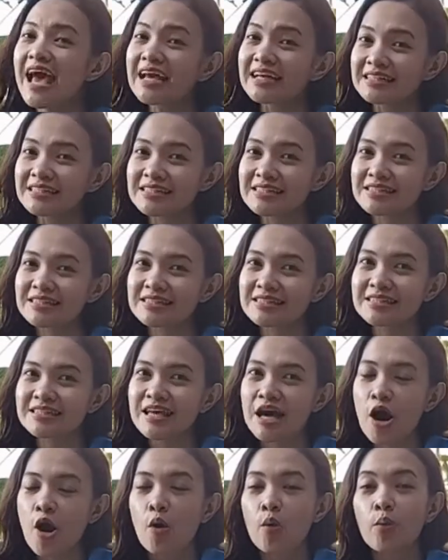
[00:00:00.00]

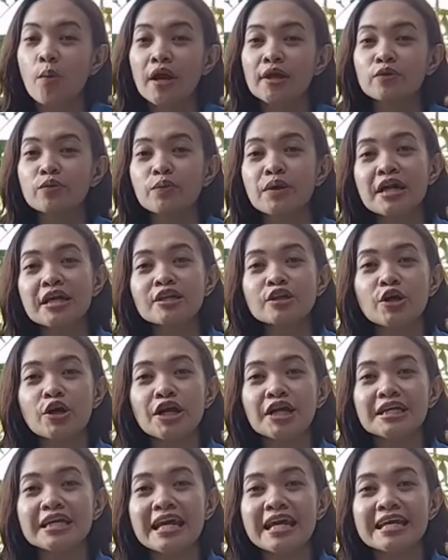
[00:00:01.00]
Next, when we
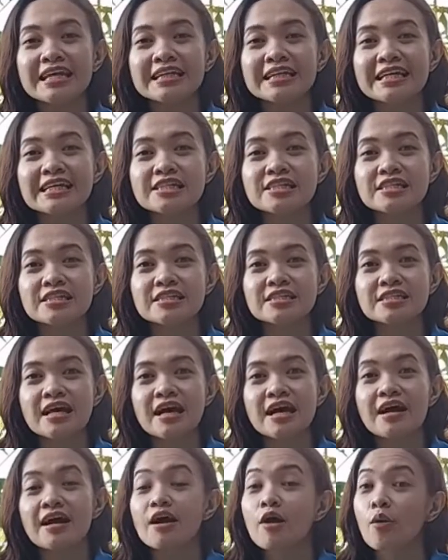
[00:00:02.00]
learn English,
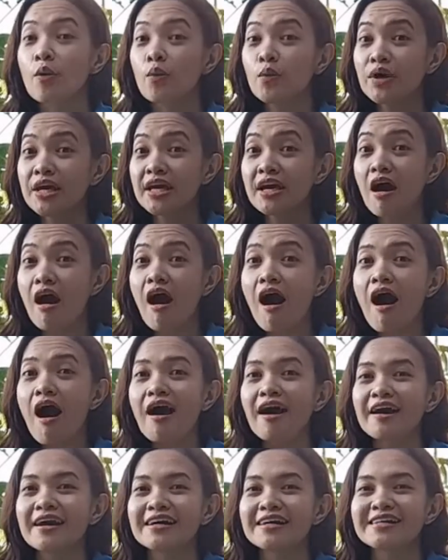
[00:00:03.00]
we
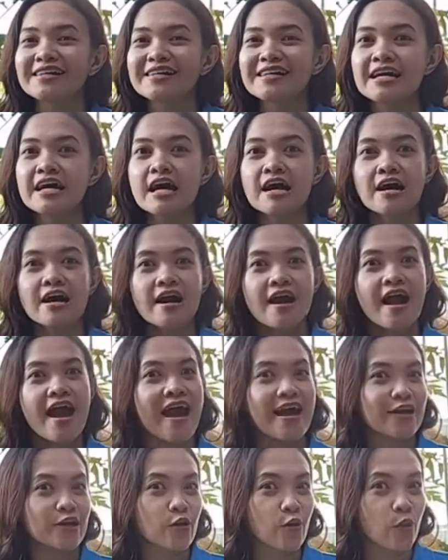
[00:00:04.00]
are
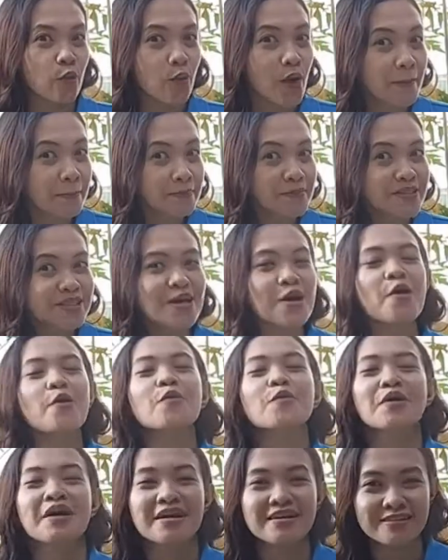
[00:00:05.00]
equipped
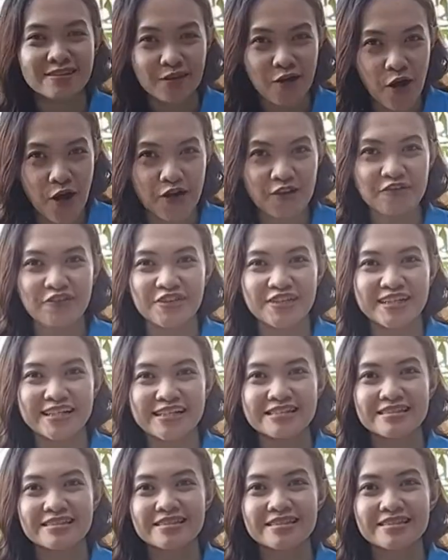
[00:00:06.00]
with
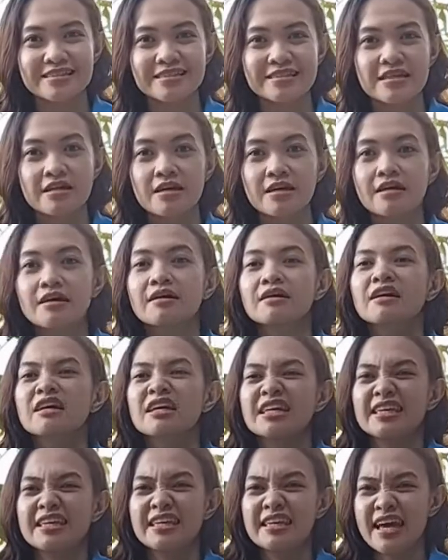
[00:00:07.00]
confidence.
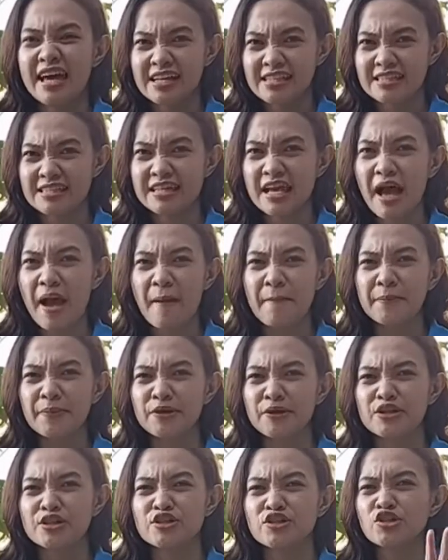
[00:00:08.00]
Yes,
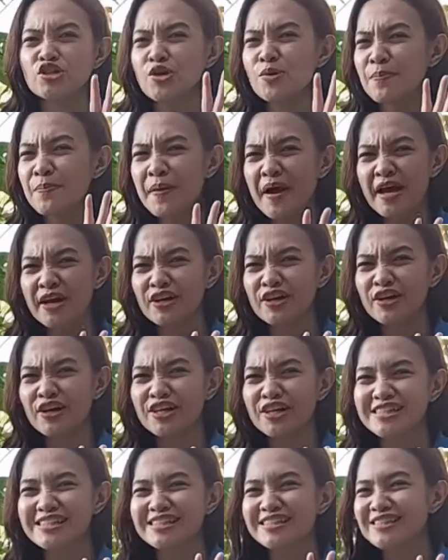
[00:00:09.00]
campers, you
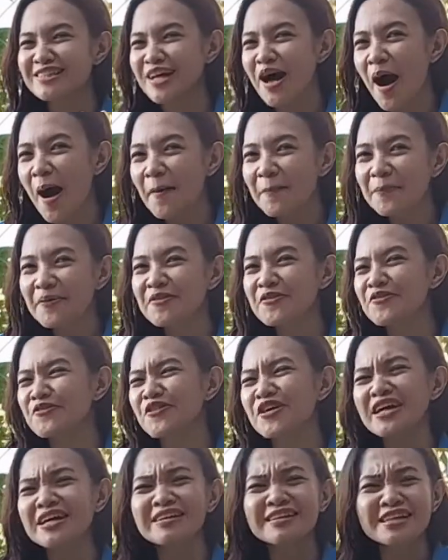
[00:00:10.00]
better stop
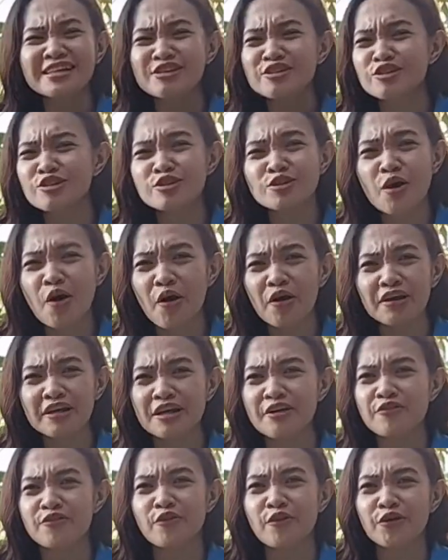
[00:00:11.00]
feeling
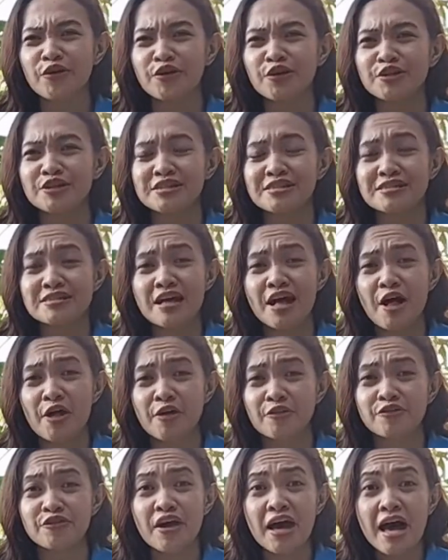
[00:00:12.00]
sorry for
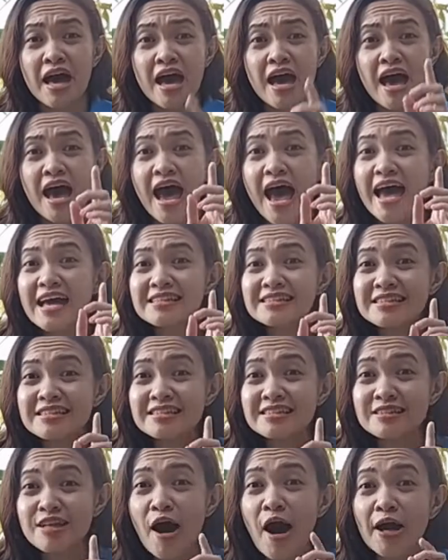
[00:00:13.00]
yourself and
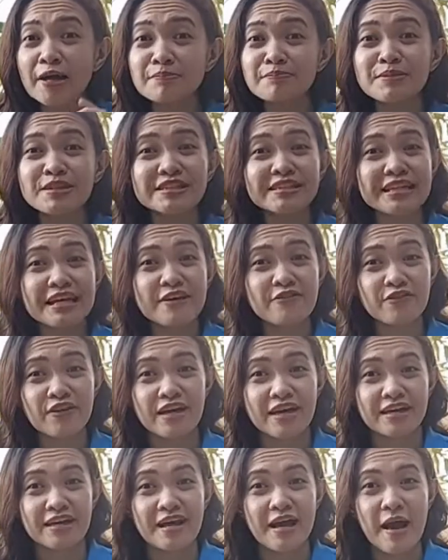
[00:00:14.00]
start
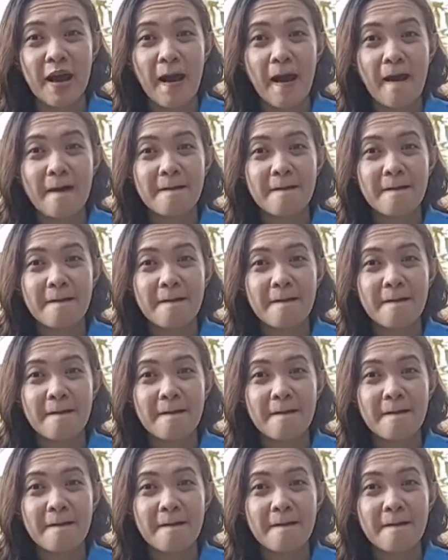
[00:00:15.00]
believing.